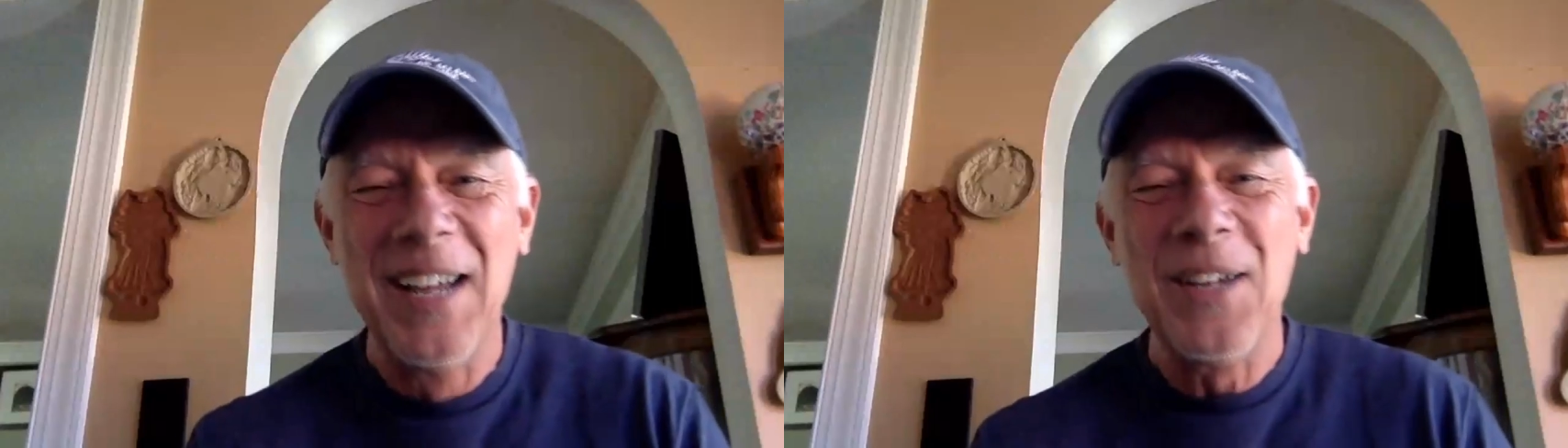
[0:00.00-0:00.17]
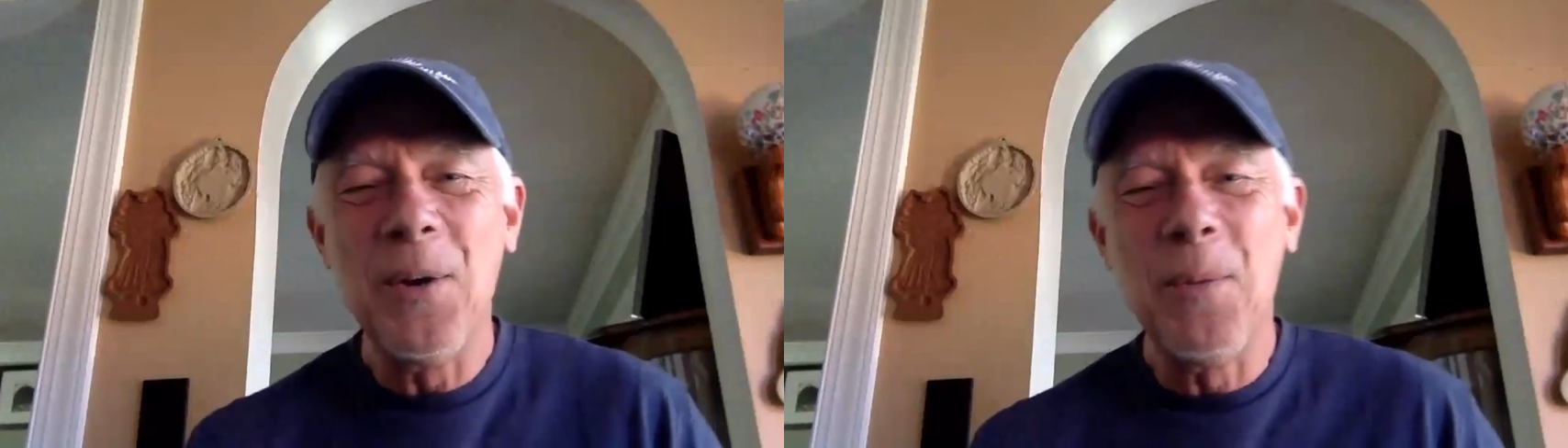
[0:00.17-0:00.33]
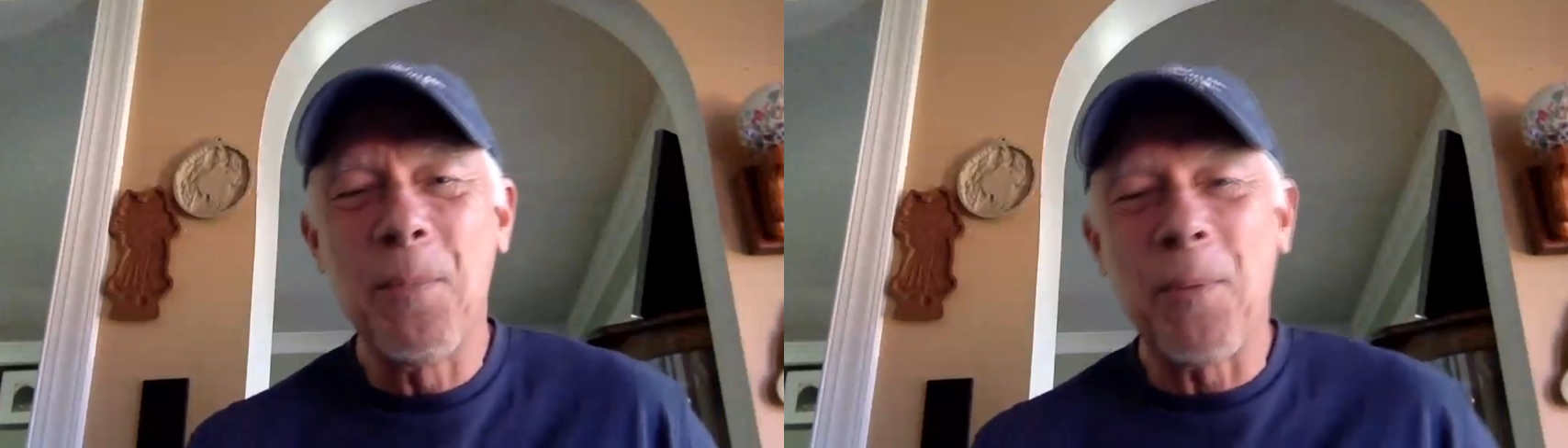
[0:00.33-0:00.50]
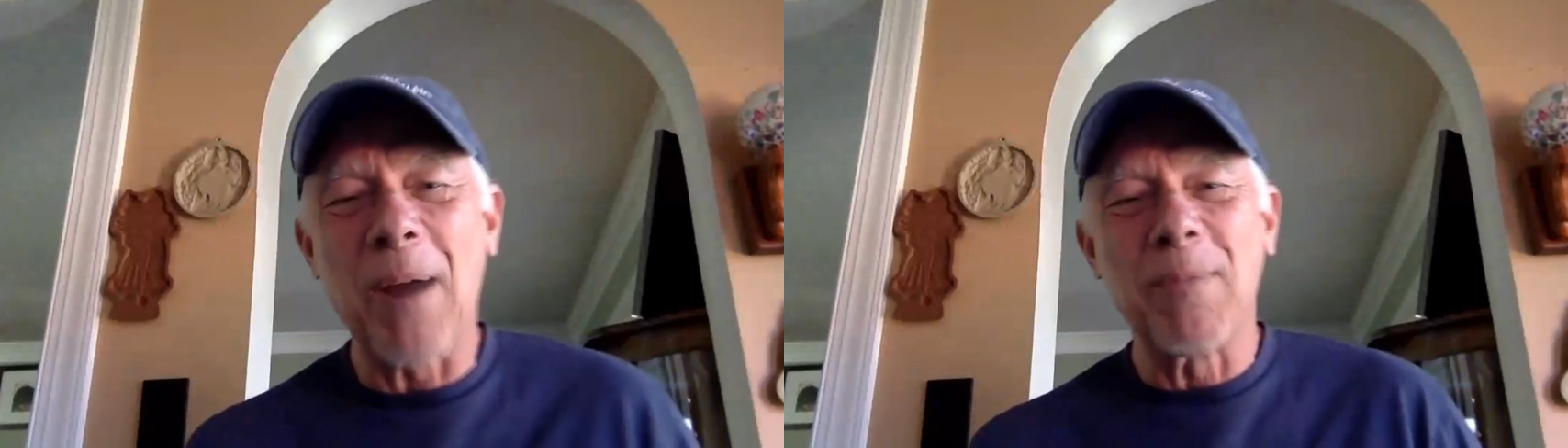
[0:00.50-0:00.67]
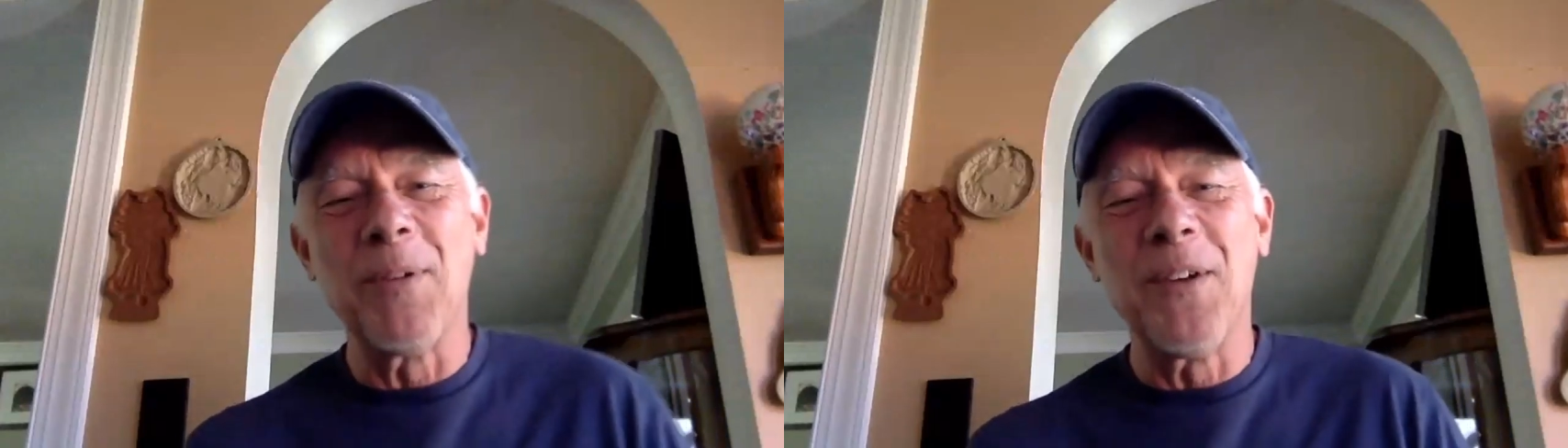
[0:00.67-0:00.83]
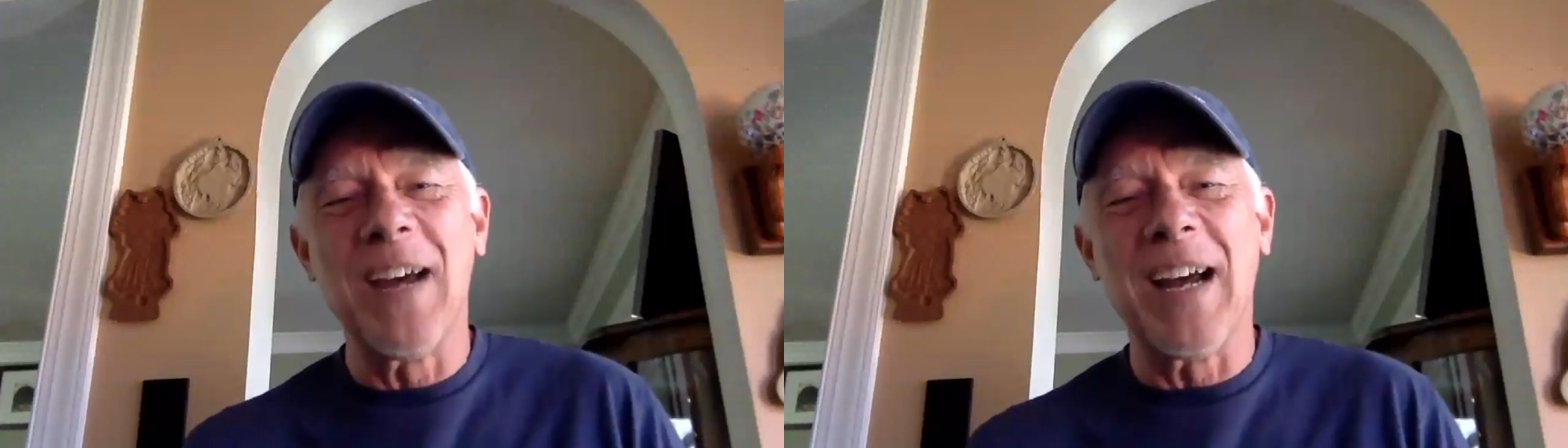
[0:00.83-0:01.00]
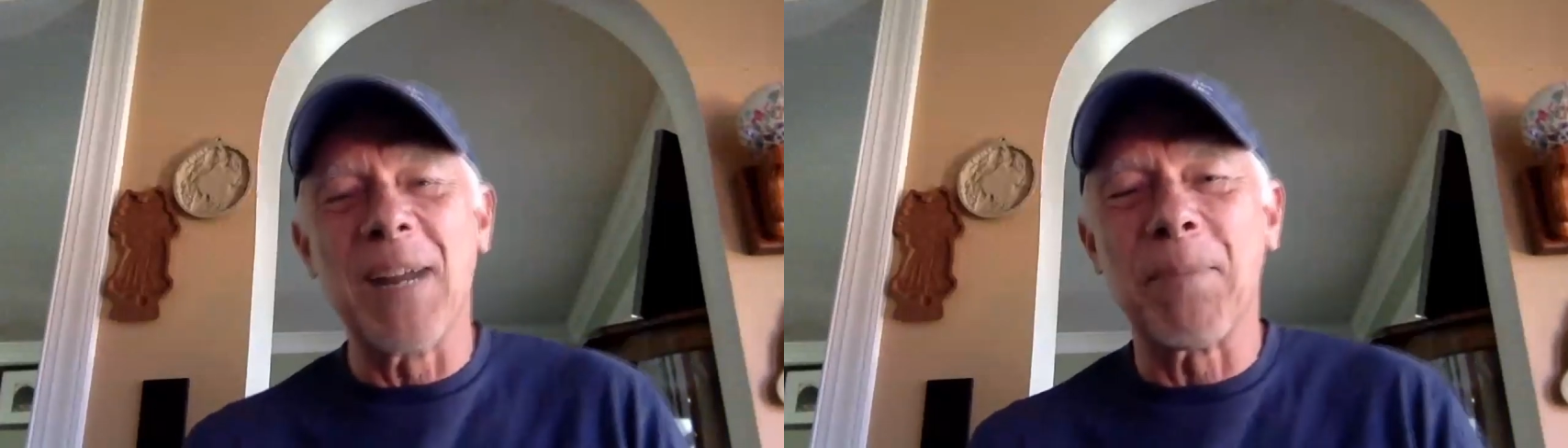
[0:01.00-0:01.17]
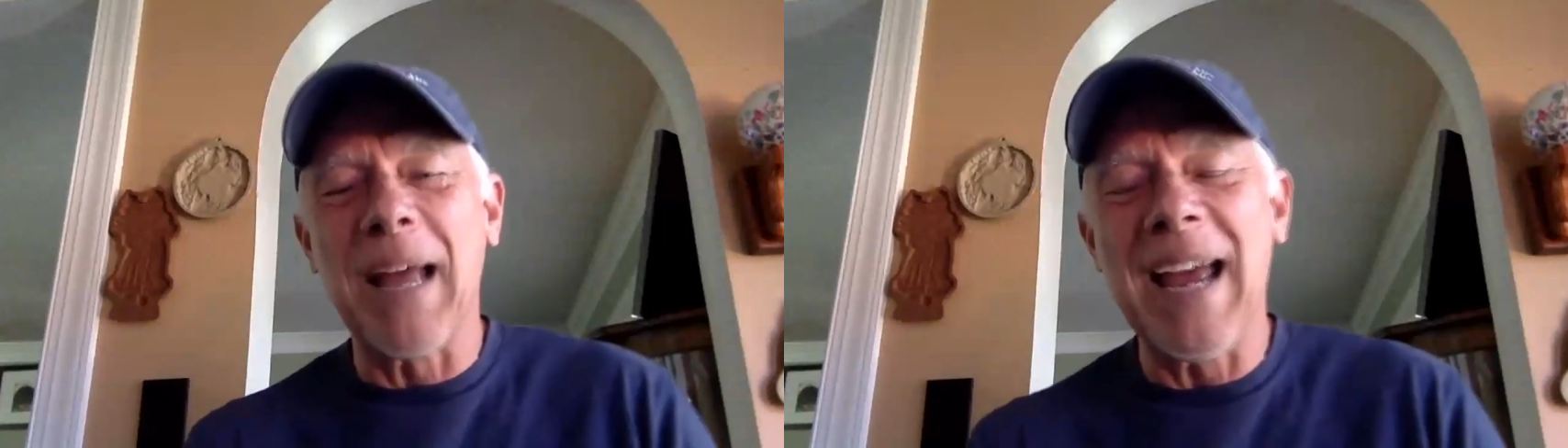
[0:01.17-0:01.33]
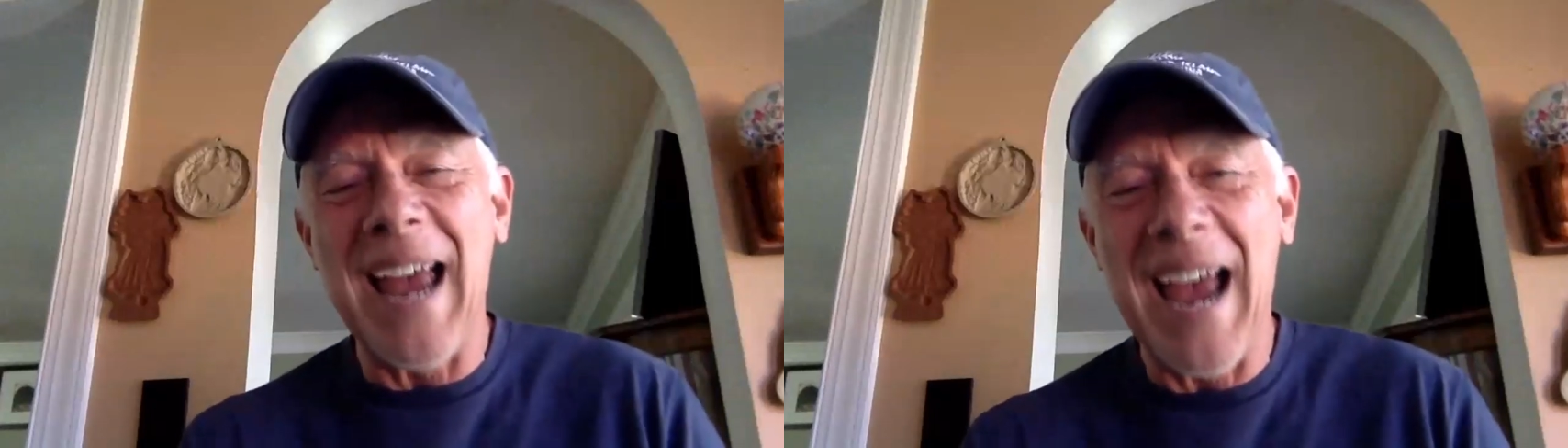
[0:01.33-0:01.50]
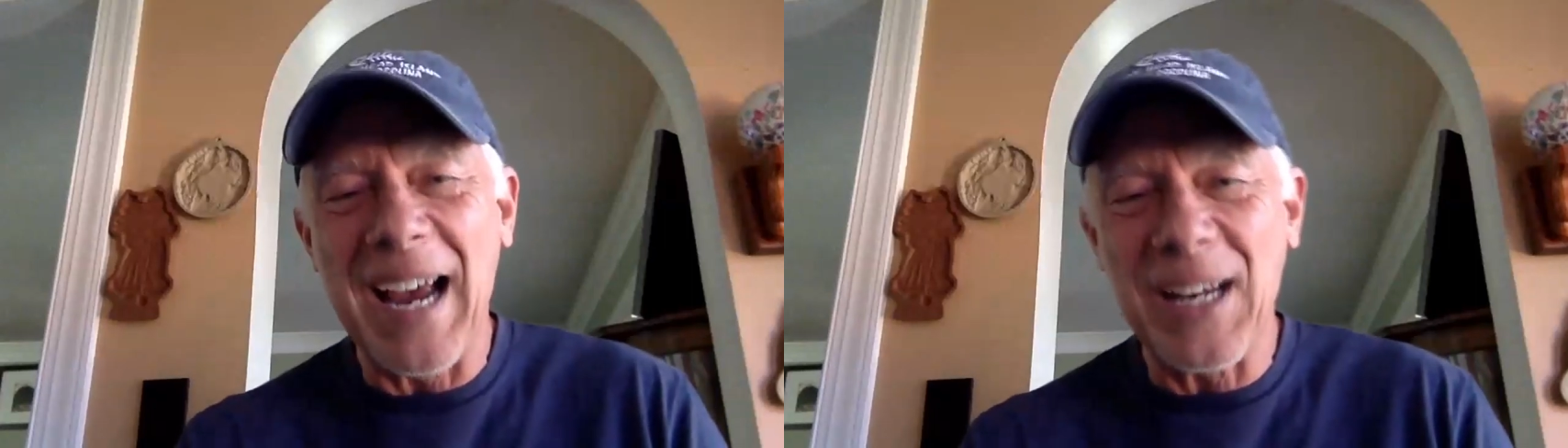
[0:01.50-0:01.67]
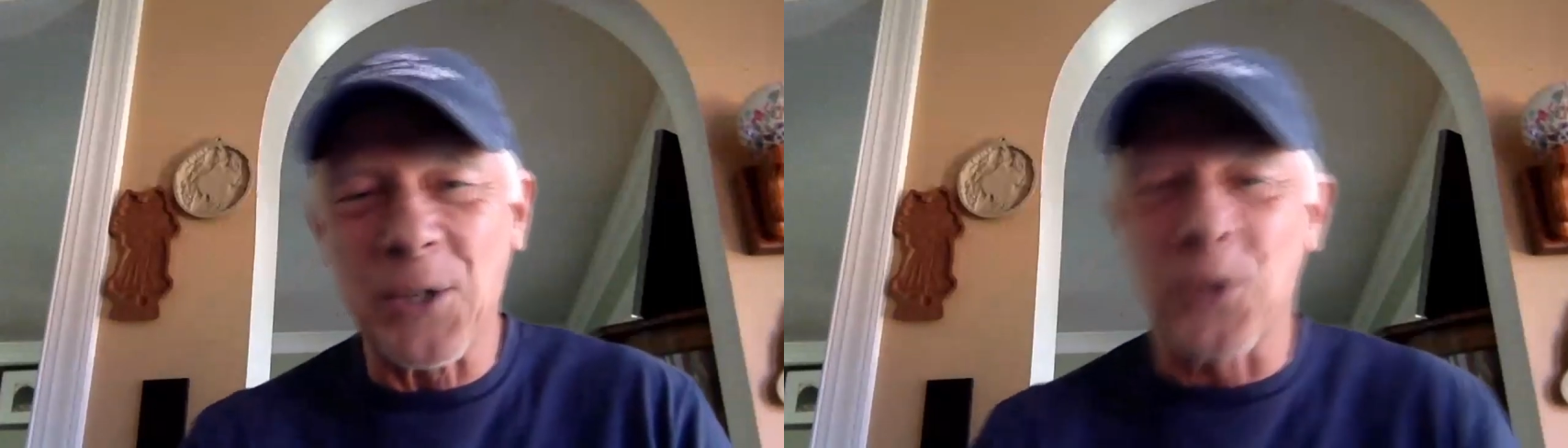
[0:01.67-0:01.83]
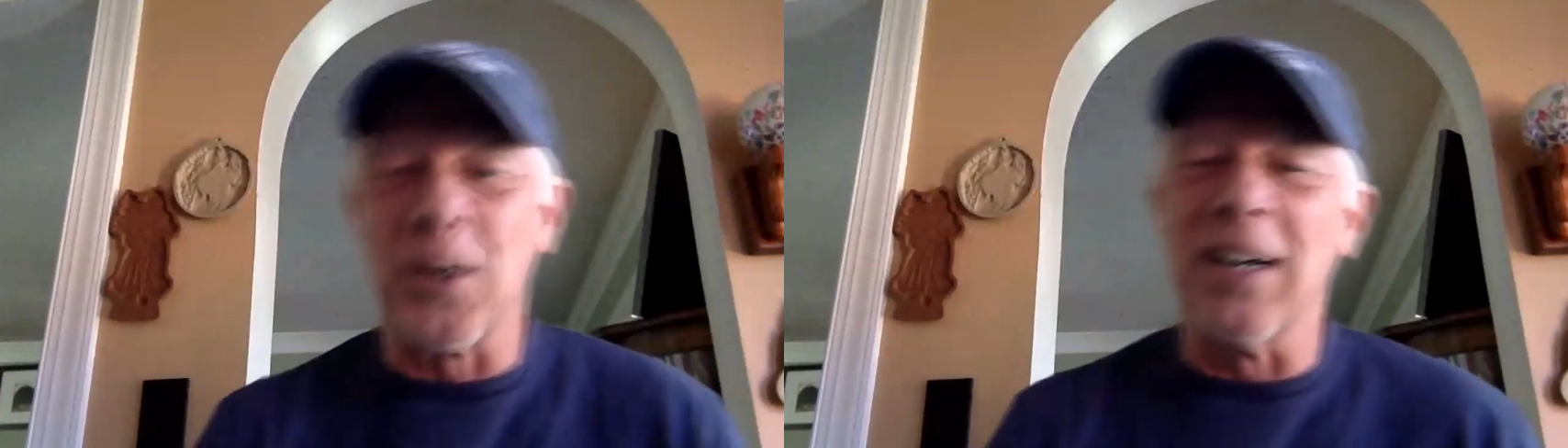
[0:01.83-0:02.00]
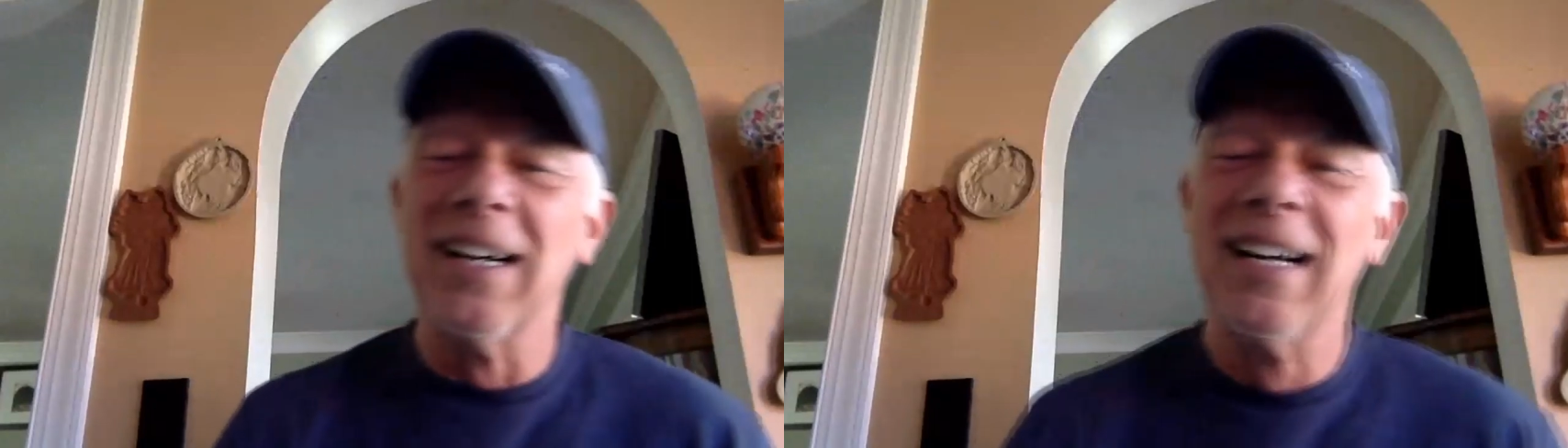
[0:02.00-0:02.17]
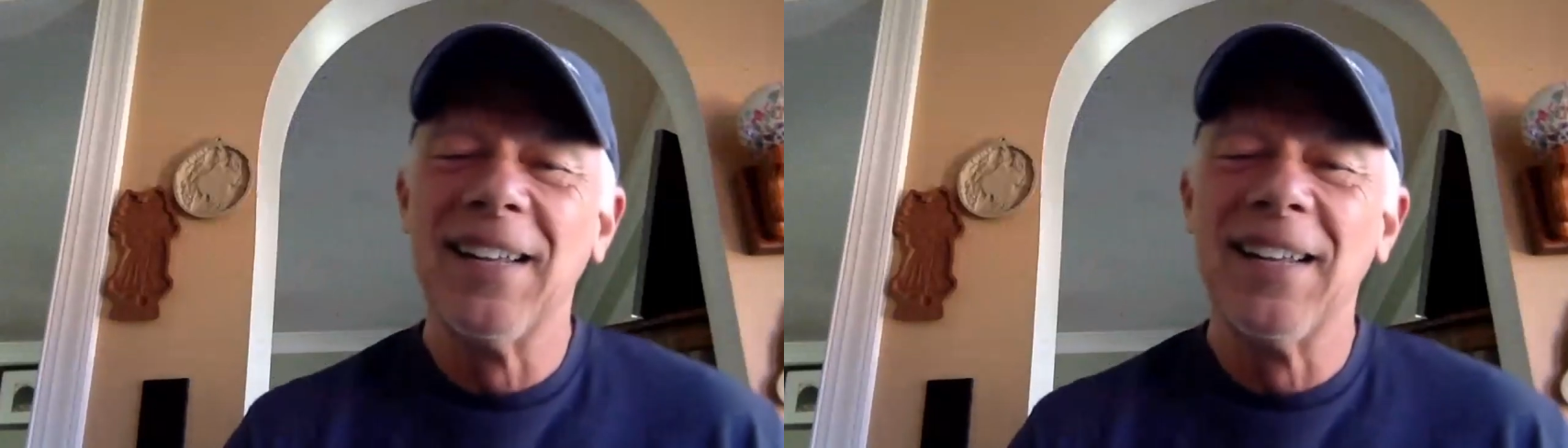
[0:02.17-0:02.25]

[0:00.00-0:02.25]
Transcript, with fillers: You probably got to play extra.